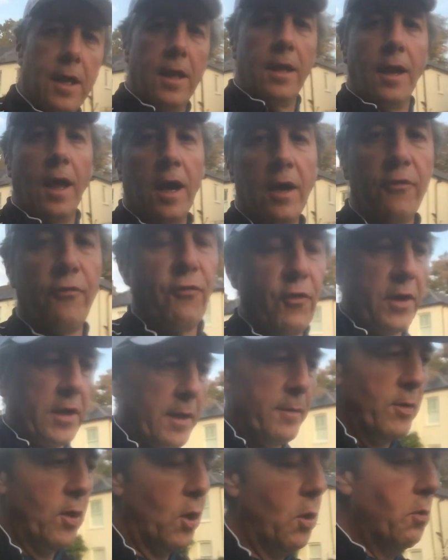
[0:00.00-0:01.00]
-day life when
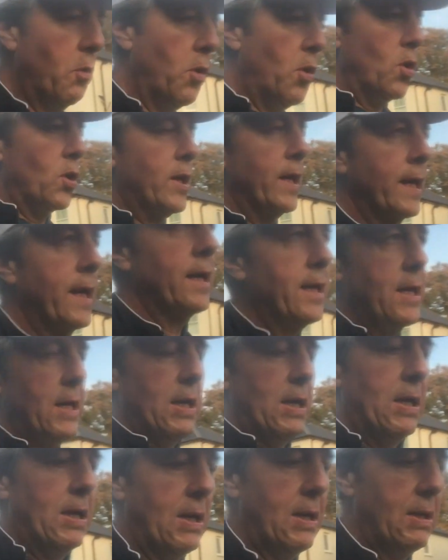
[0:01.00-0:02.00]
I'm not walking
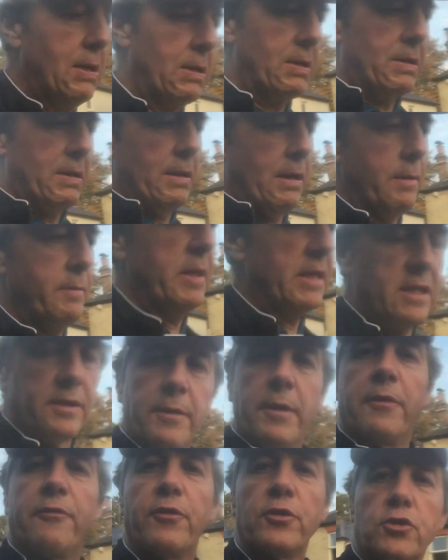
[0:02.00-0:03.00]
uh, are meeting
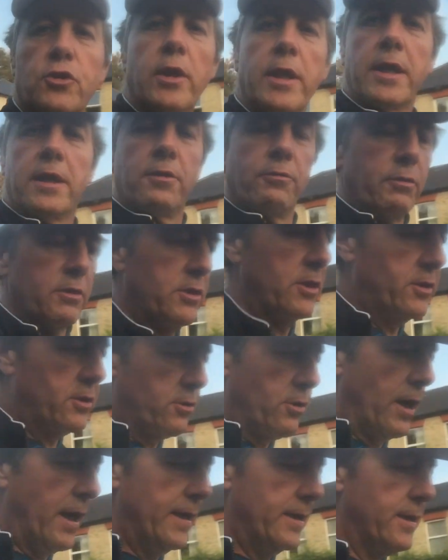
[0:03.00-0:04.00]
me for a drink, which is
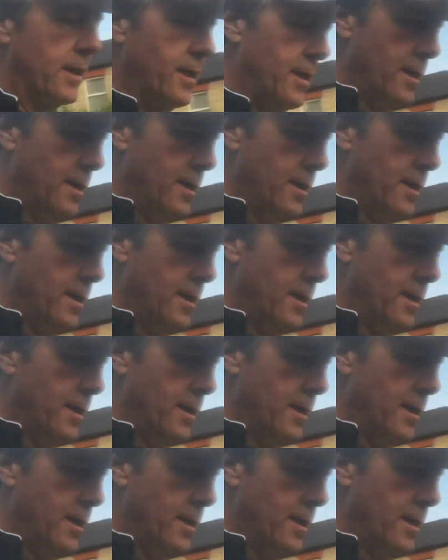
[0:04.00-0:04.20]
great.